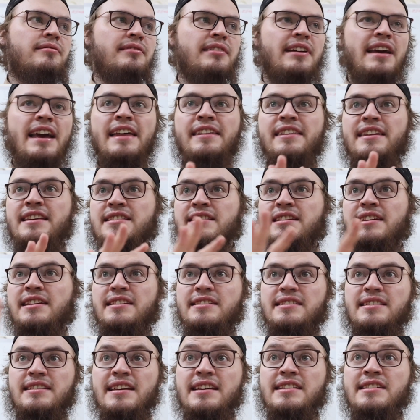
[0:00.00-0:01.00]
And this
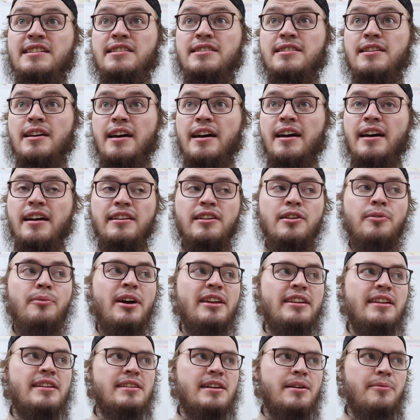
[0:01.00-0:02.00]
is the
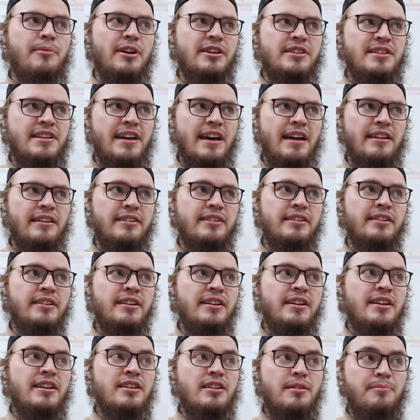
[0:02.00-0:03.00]
way that they work together.
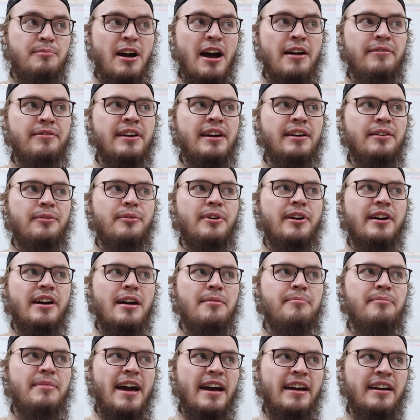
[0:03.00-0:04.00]
The profit will
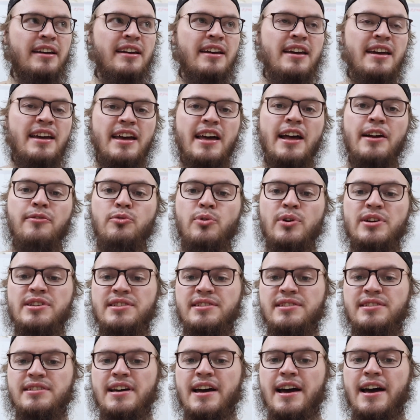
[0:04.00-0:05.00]
come back. And of
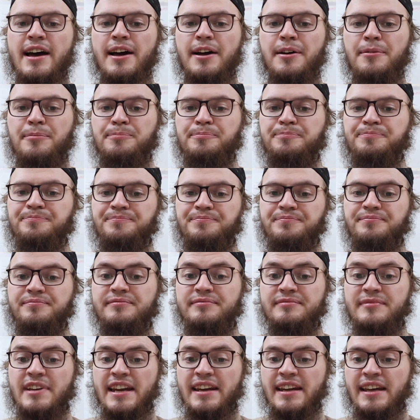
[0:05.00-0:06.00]
course,
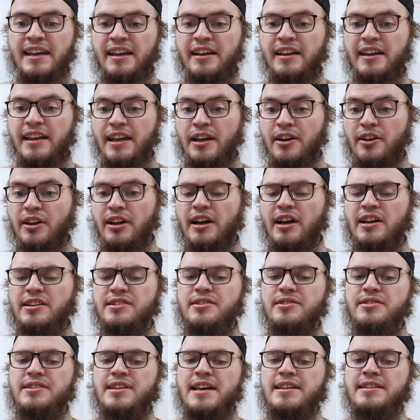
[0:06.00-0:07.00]
and he
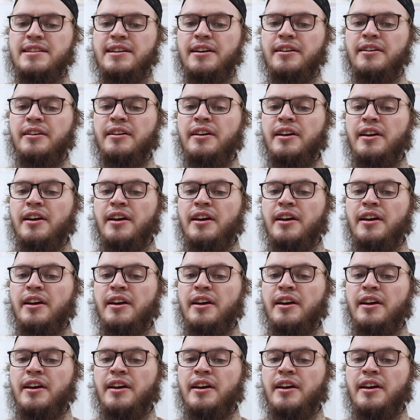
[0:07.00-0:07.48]
also says here,